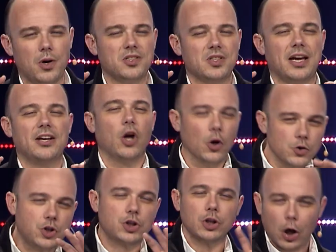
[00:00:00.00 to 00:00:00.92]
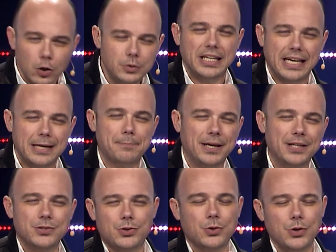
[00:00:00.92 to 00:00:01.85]
where it's like, go so deep
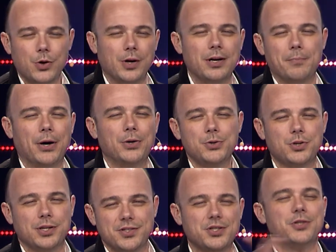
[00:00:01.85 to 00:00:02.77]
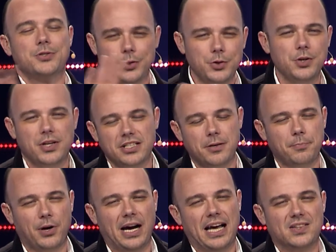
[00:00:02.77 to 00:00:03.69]
into your emotions until you get
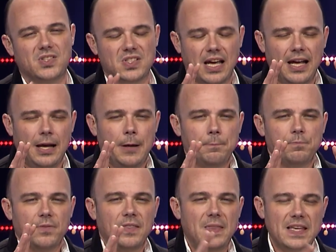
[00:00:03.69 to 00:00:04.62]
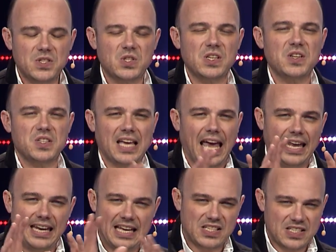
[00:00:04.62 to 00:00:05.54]
depressed. This is
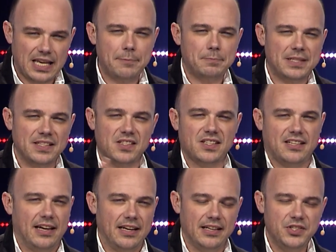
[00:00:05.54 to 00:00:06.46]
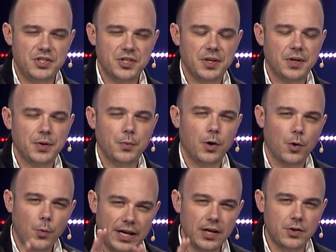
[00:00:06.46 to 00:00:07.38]
an acceptance stage
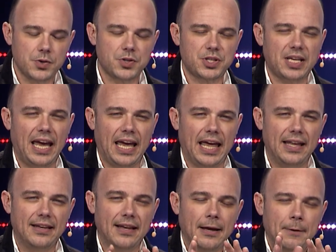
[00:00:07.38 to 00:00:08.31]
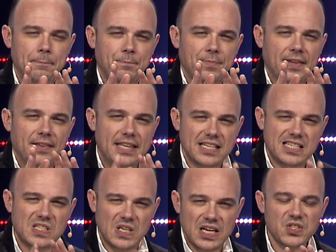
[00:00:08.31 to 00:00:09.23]
where we understand this
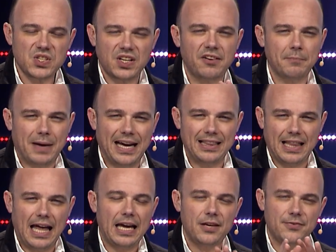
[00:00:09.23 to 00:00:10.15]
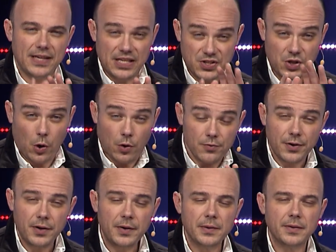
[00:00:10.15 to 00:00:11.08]
season of my life is
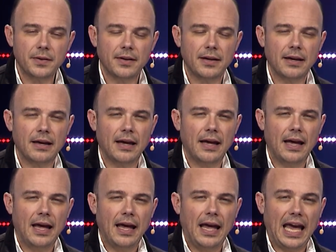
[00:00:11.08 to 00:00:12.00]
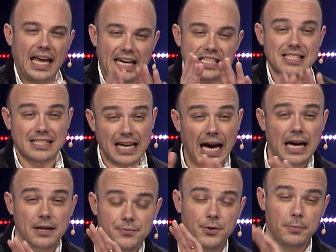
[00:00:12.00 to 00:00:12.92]
over and it's
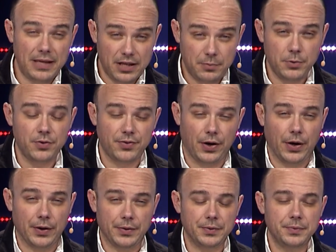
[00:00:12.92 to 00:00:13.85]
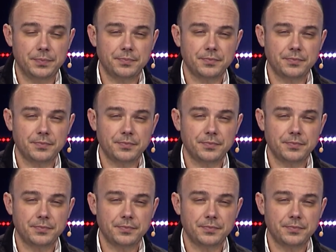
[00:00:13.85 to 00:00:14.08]
time for me to move on.